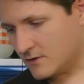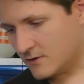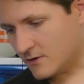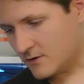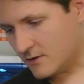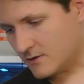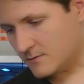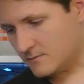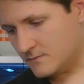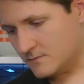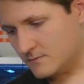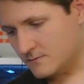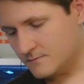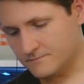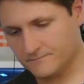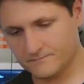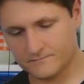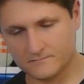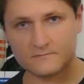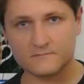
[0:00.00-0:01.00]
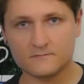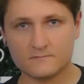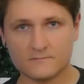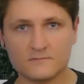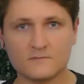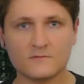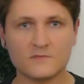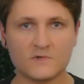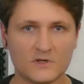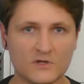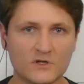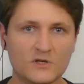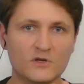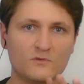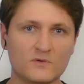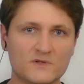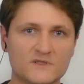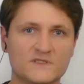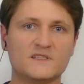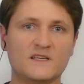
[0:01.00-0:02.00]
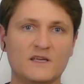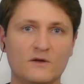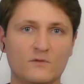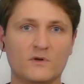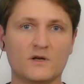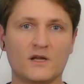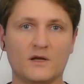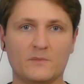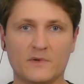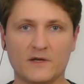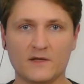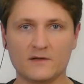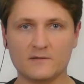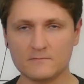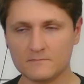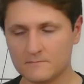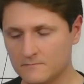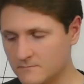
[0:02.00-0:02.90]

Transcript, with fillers: Um, You will see what I mean.